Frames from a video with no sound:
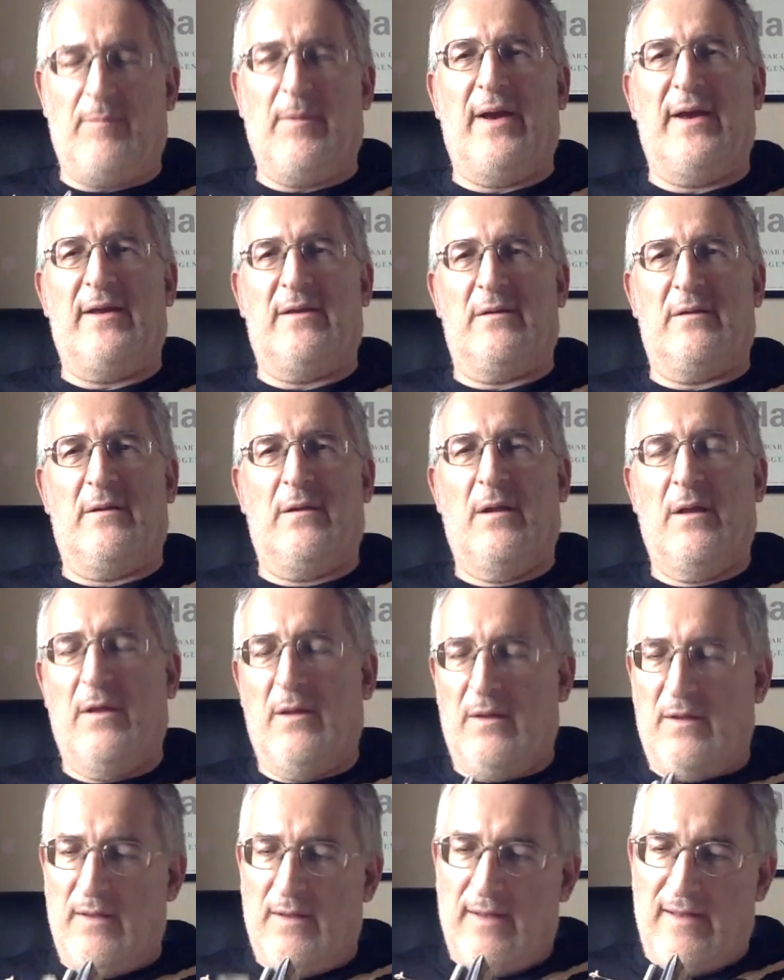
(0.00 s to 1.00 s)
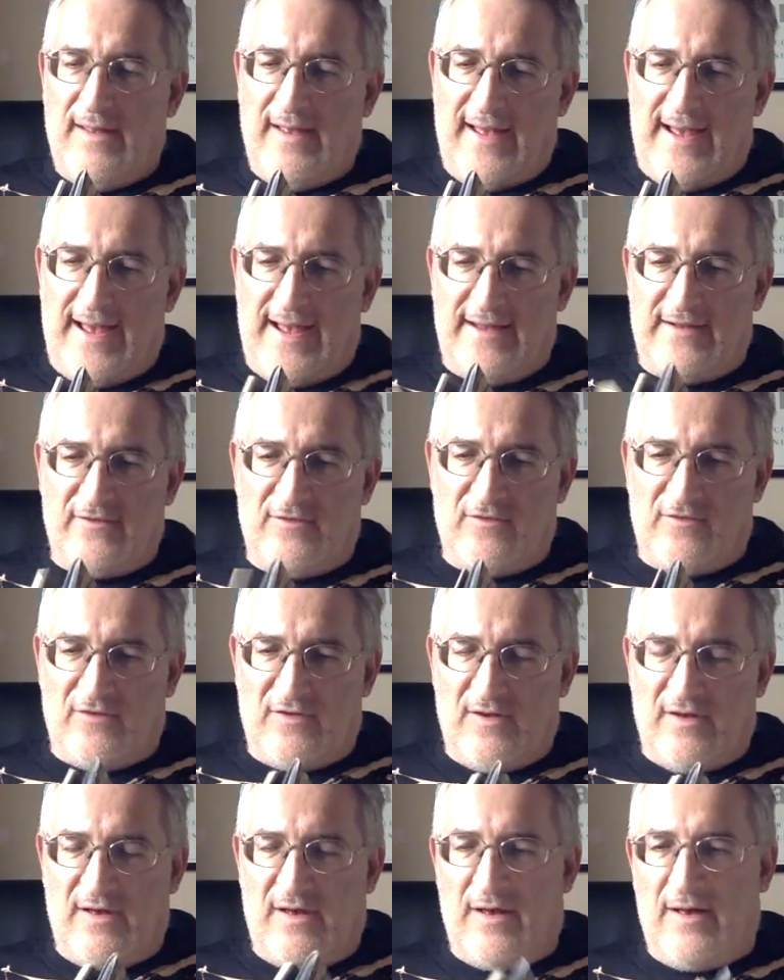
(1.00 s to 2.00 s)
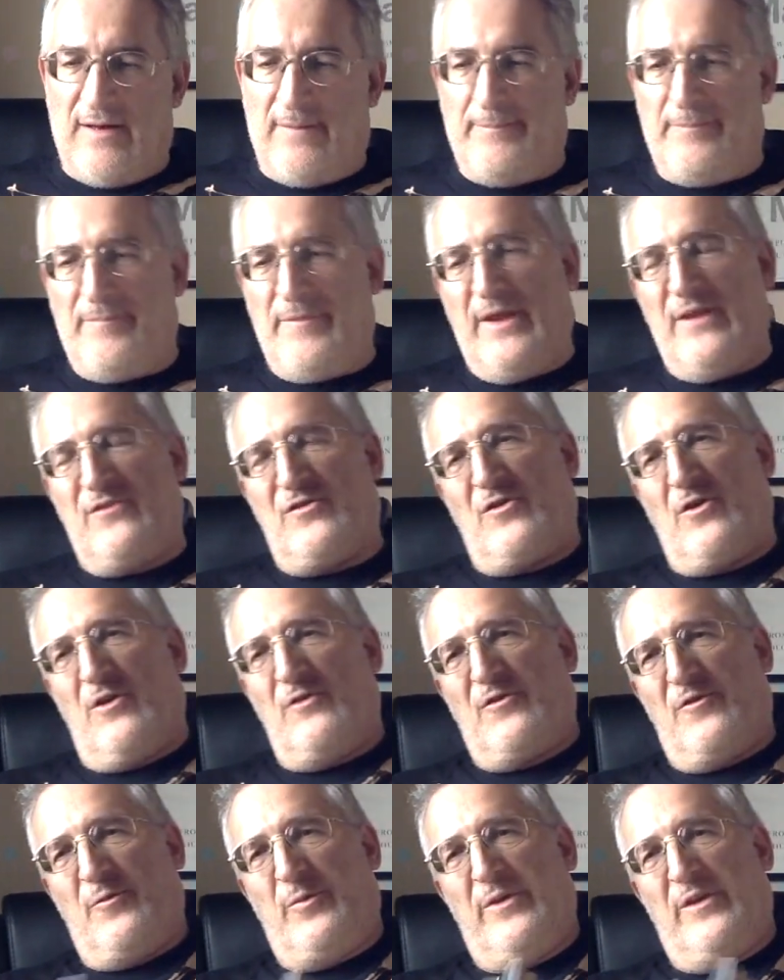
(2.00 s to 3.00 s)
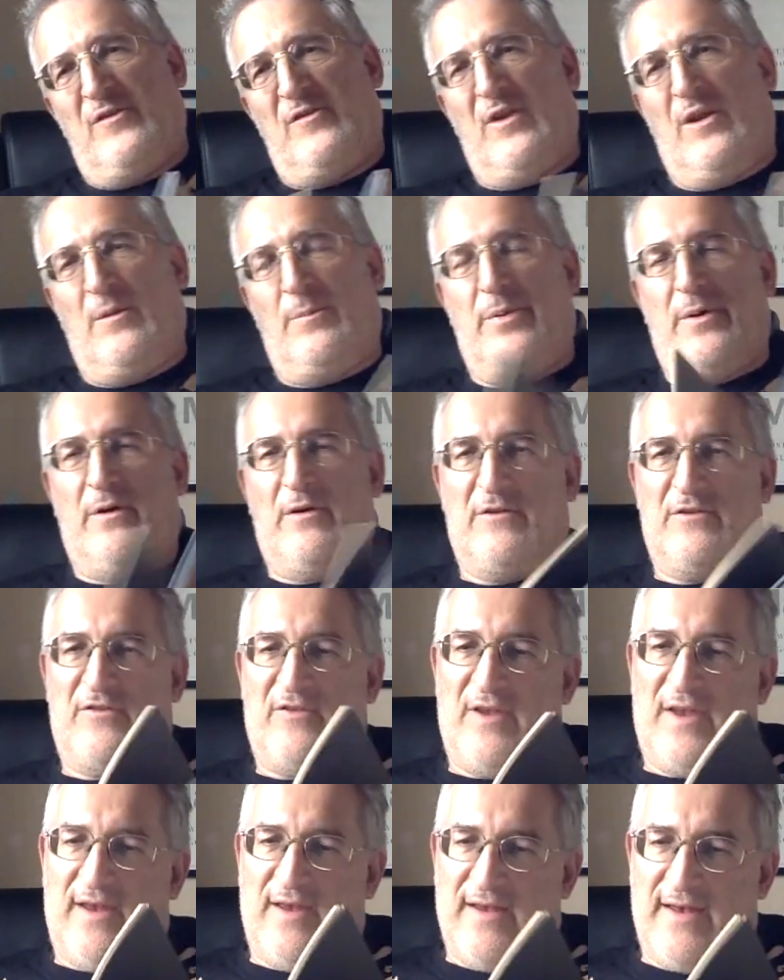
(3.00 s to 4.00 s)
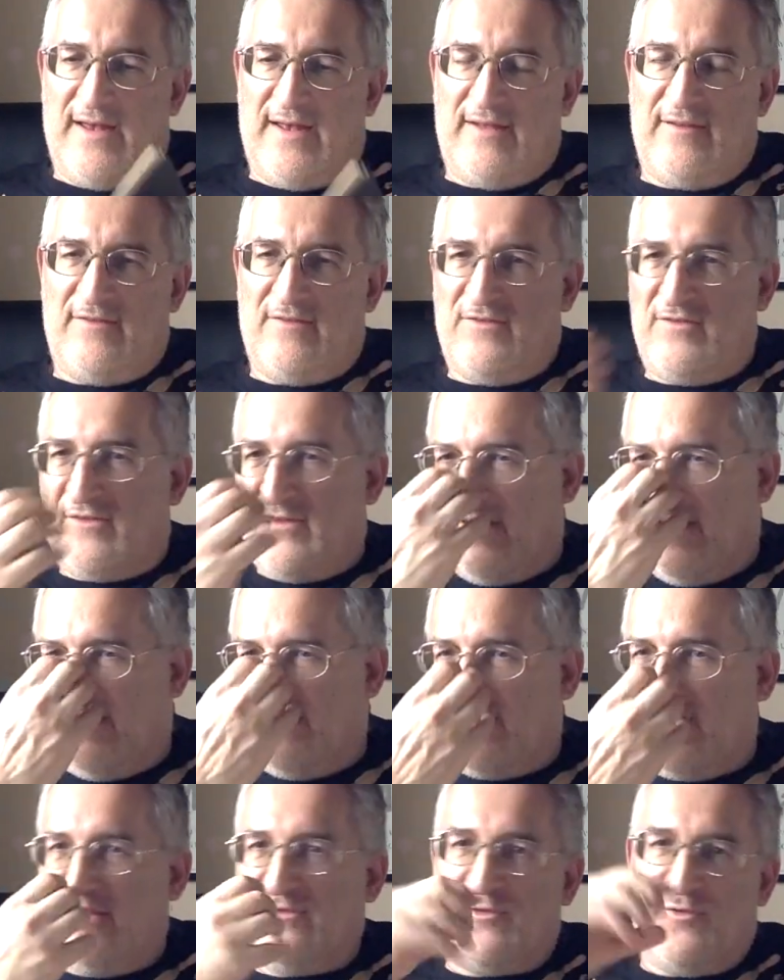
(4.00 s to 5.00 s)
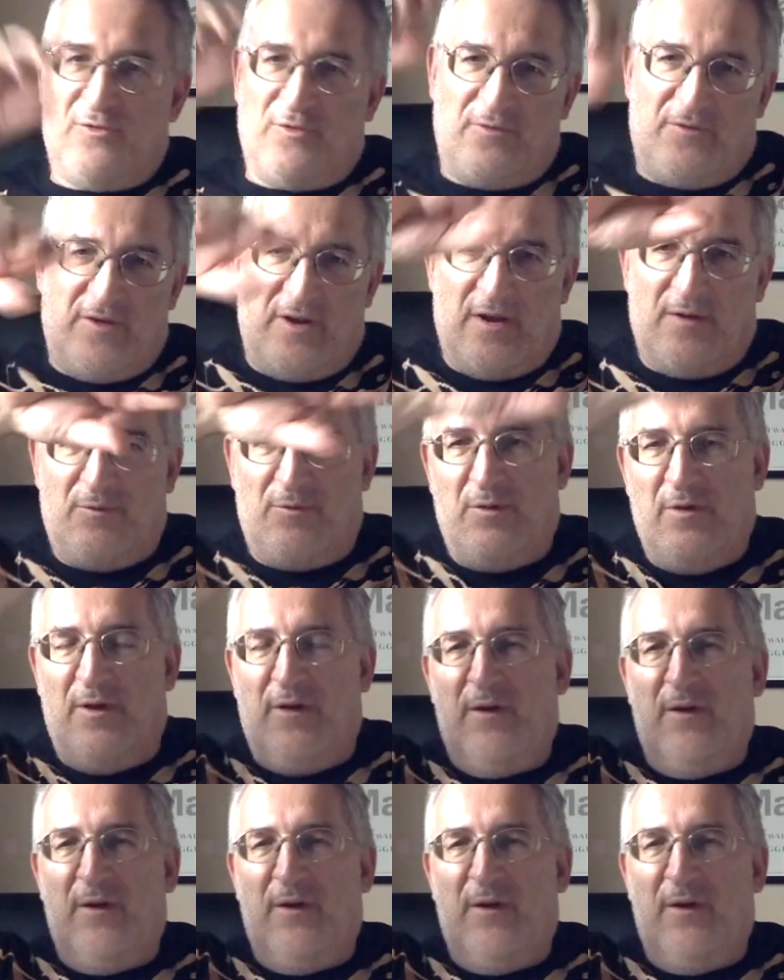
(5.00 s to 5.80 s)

Maiden. And um, it starts off with a dinner party, and it's that sort of, you know,